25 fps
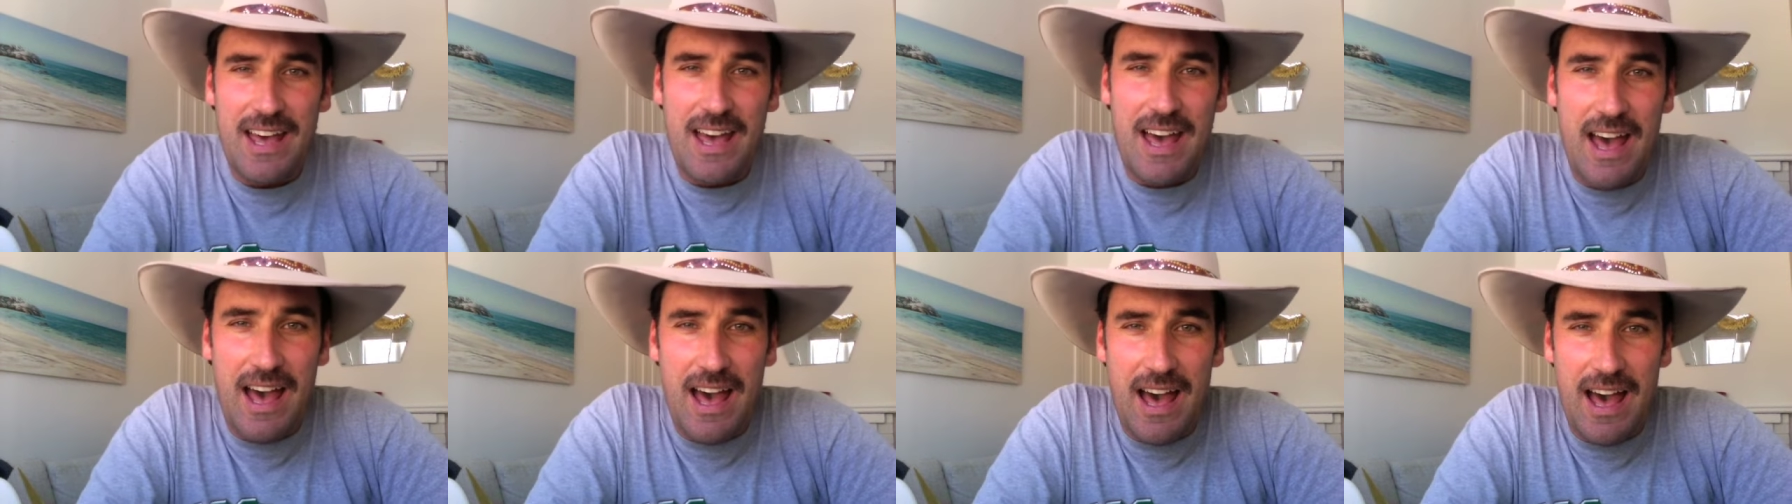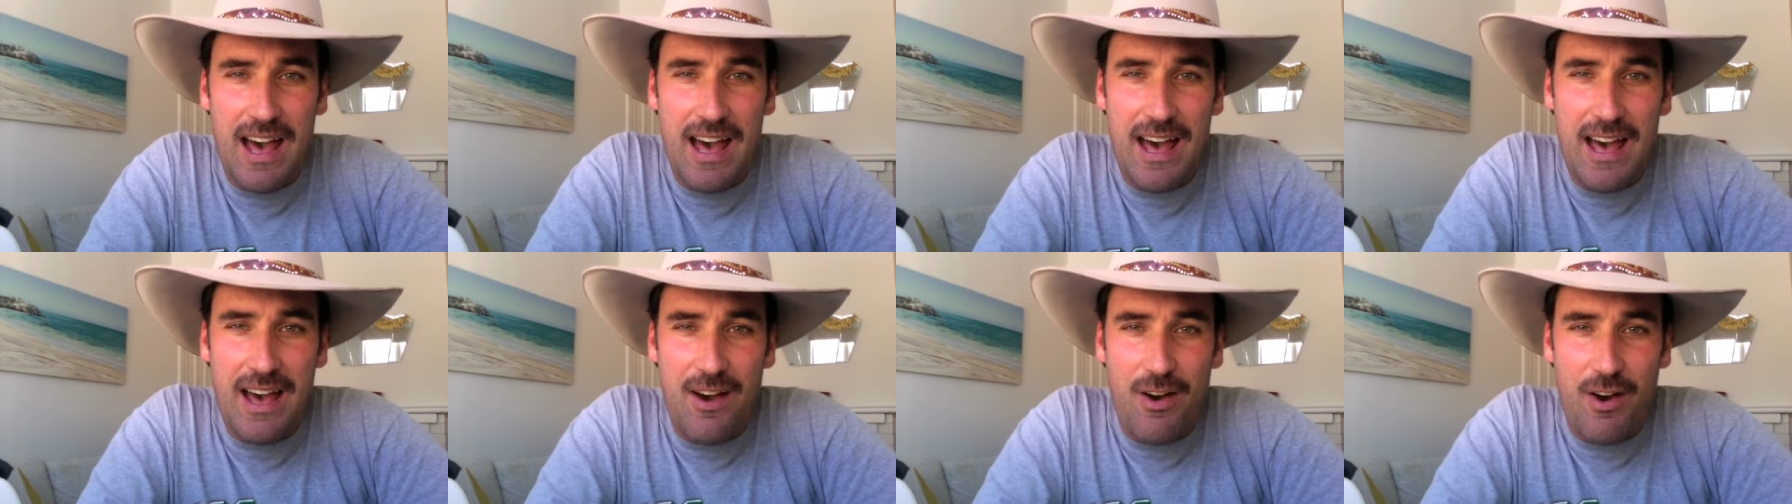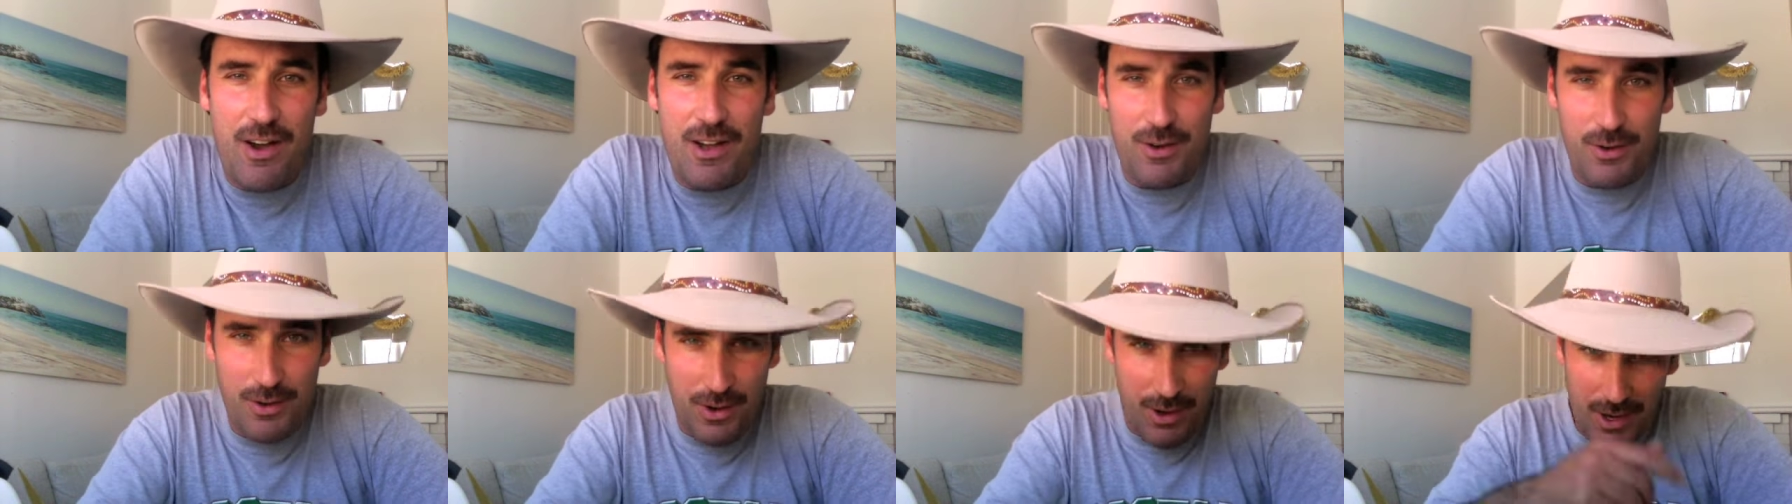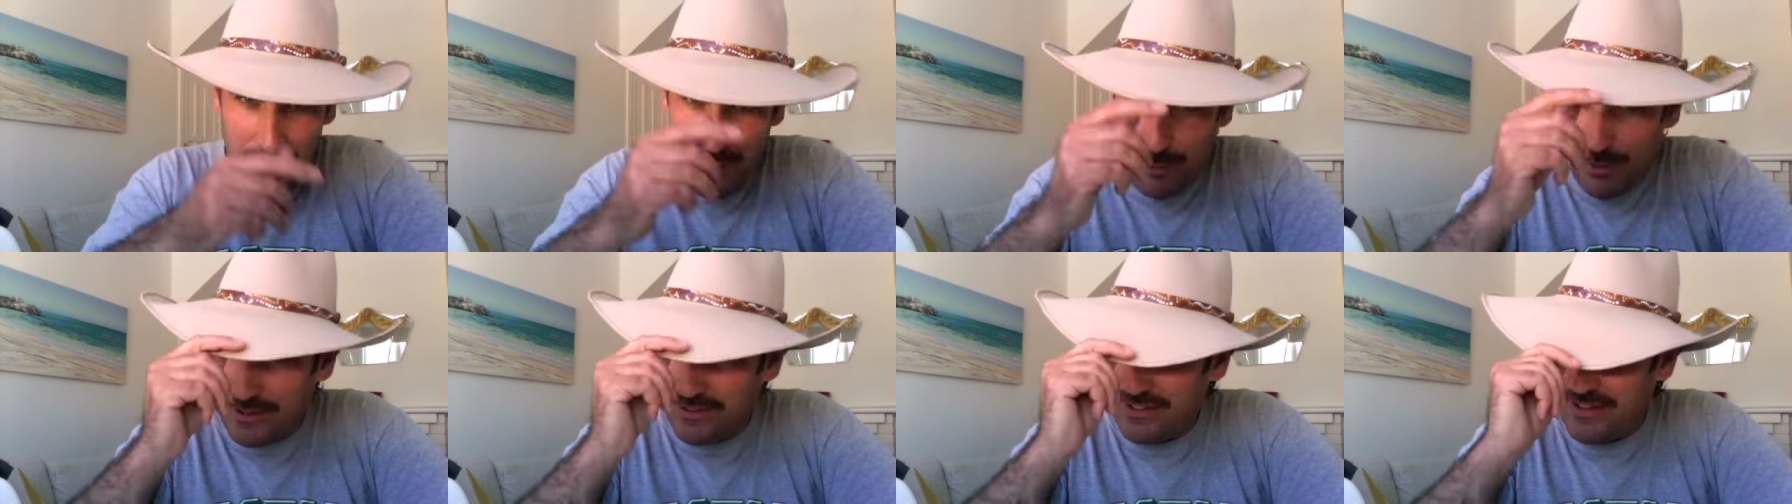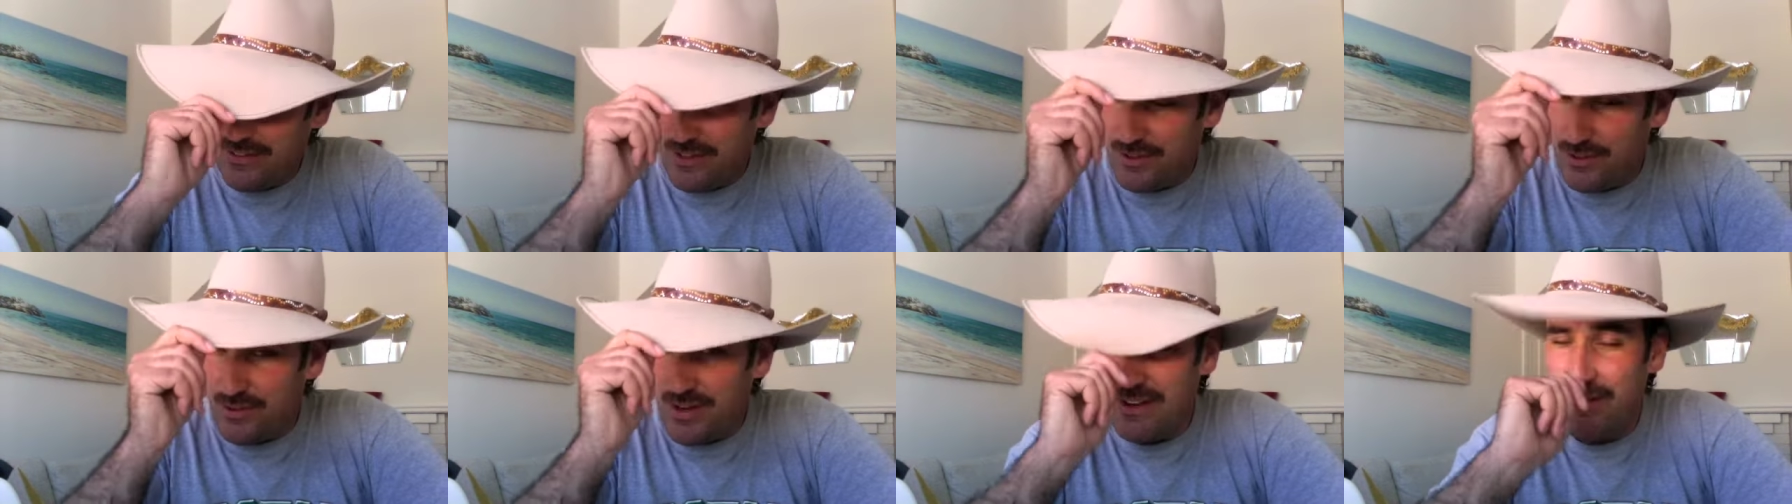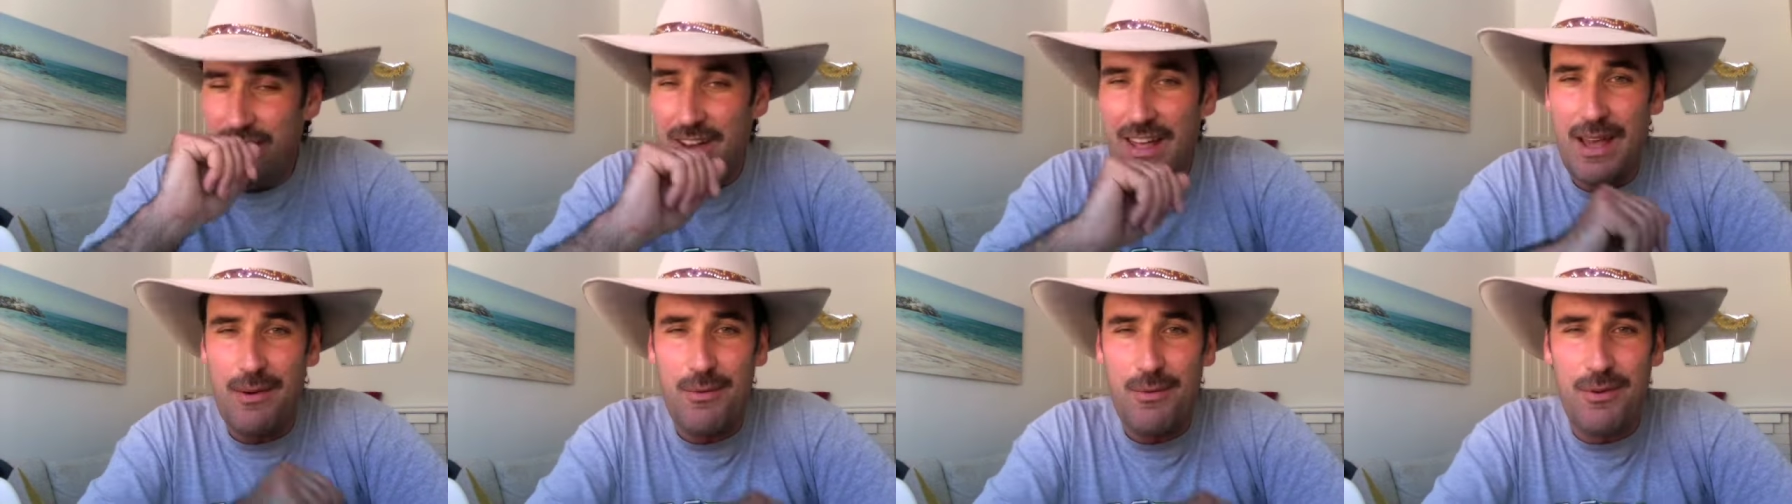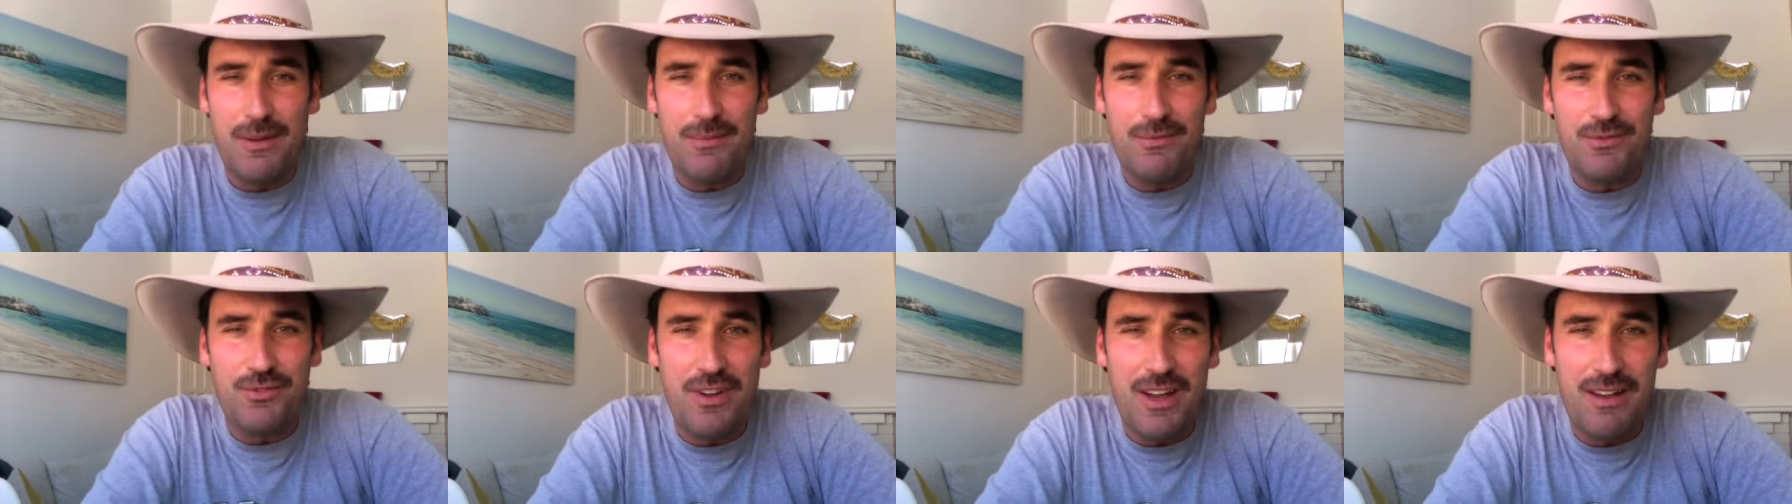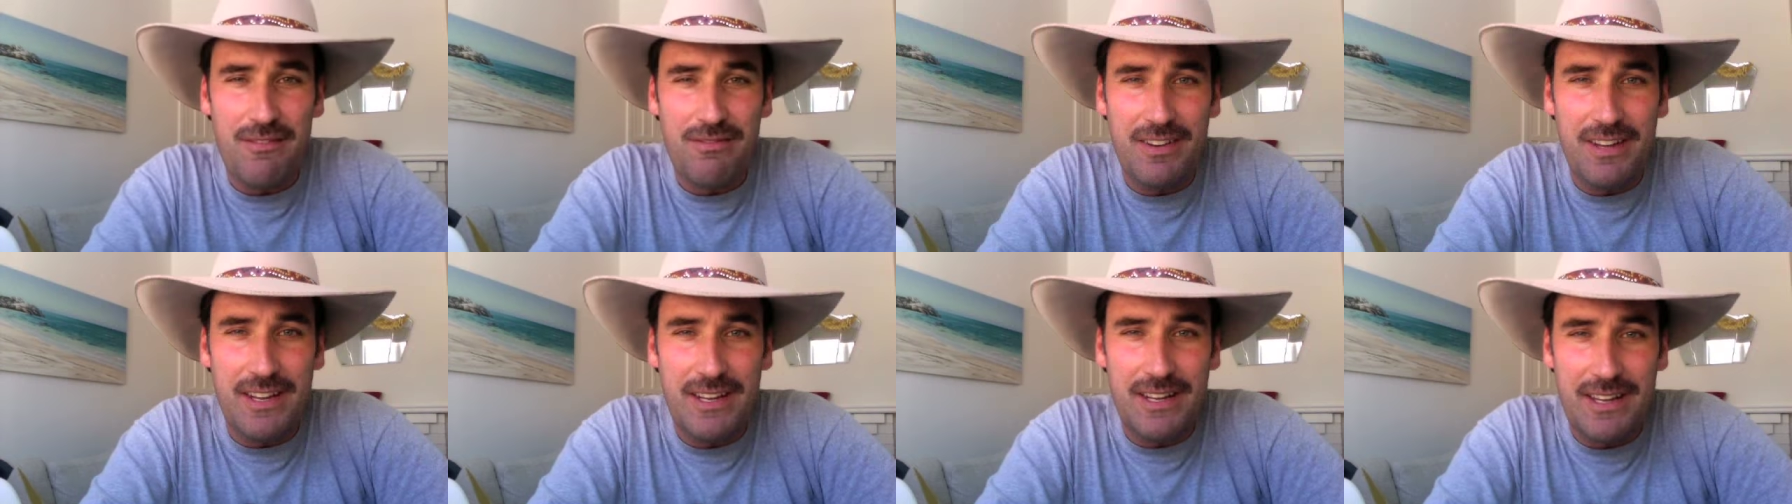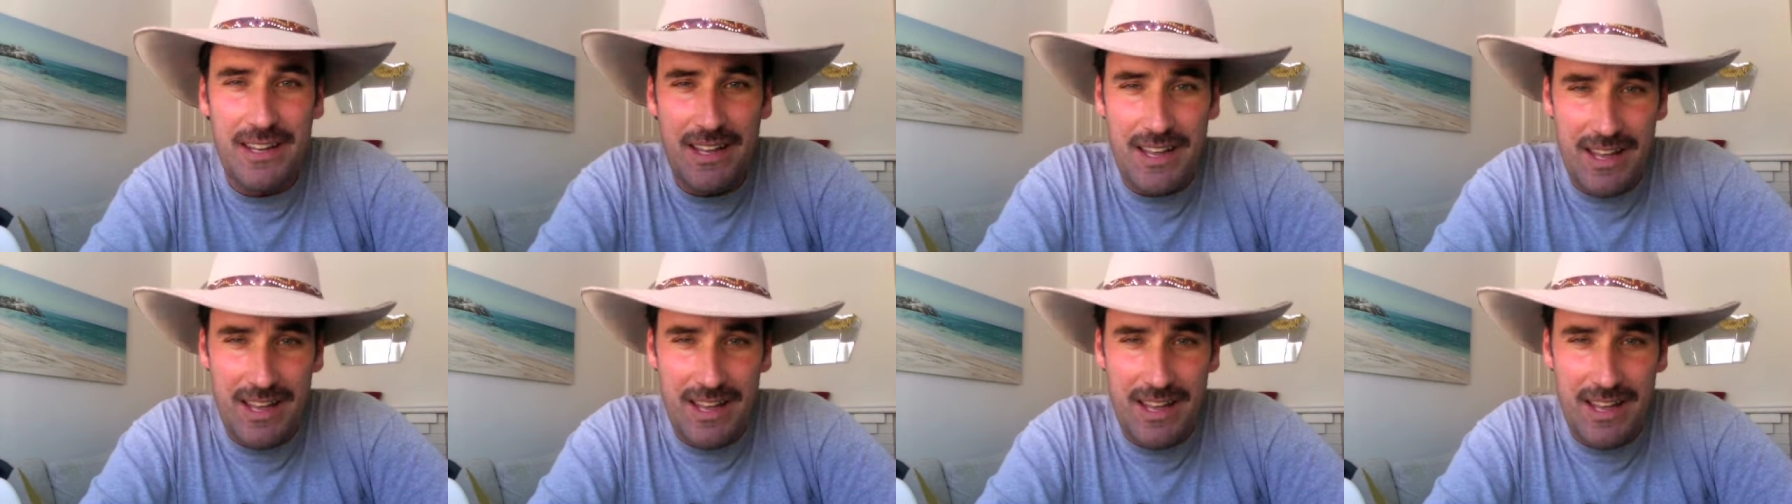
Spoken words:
I always have the travel hat when I'm travelling.